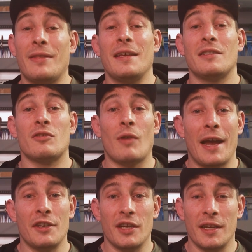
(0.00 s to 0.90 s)
and these
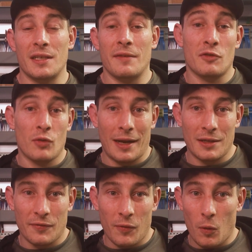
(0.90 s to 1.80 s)
strategies have
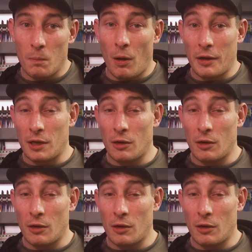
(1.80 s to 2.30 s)
transformed my